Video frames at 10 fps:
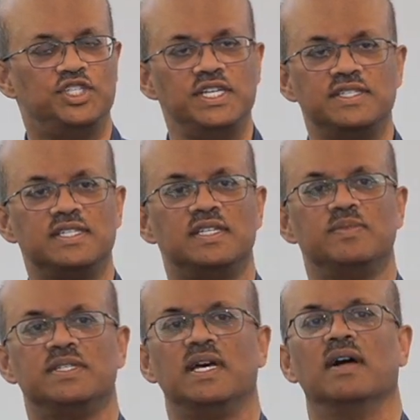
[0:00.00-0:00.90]
Jesus
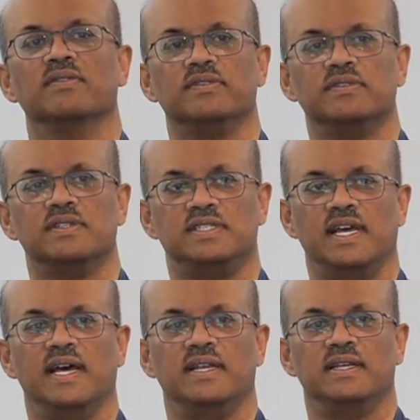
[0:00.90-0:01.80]
himself
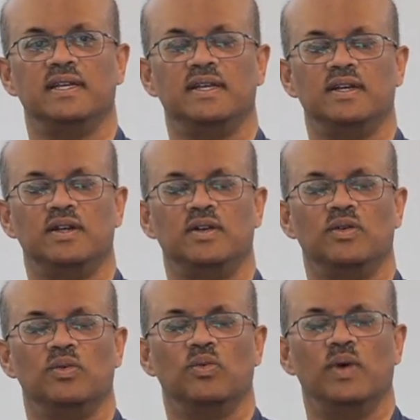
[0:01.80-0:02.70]
said,
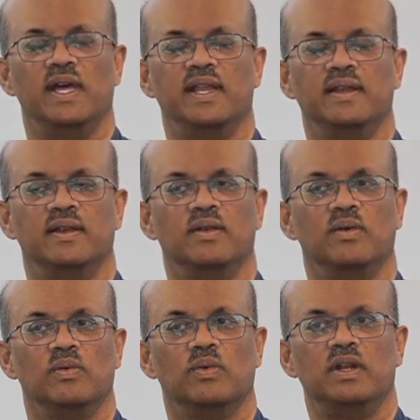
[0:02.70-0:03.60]
when
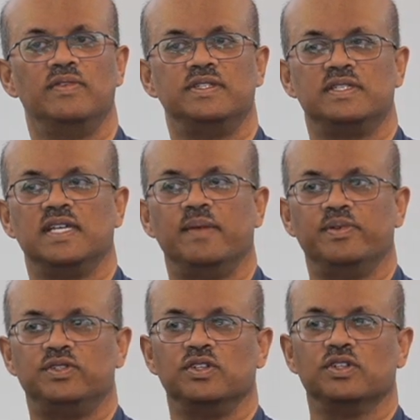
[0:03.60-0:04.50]
one of his
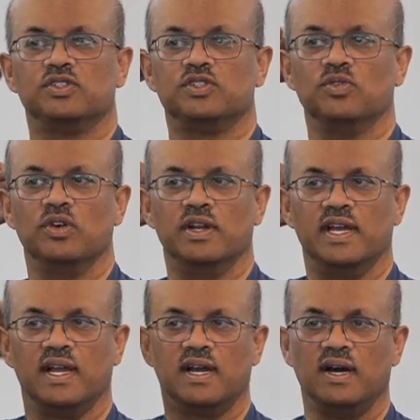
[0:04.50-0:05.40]
disciples took a
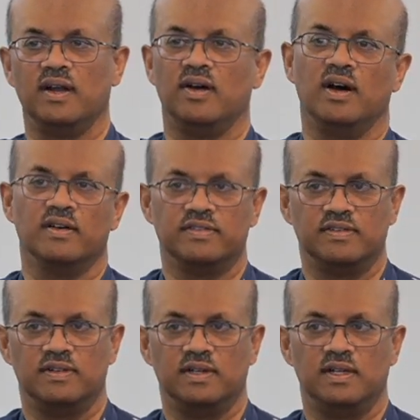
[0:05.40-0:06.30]
sword and cut off
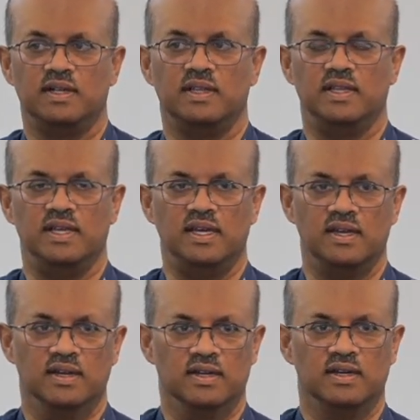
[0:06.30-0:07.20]
the
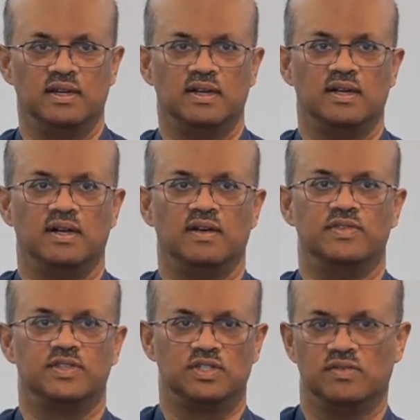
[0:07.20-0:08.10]
ear
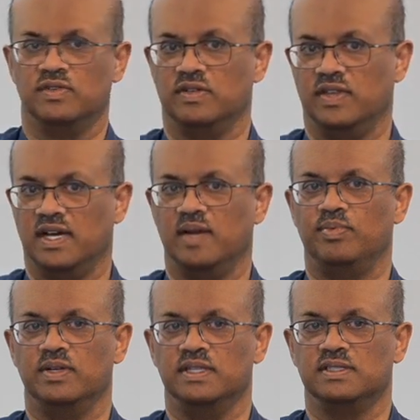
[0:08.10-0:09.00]
of the servant of the
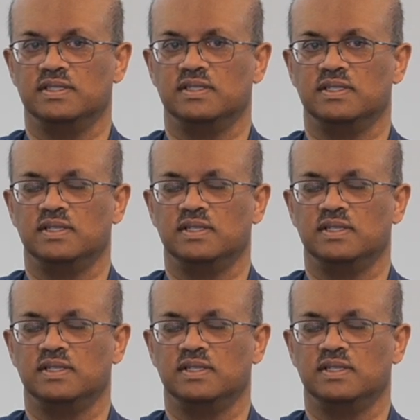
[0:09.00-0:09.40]
high priest,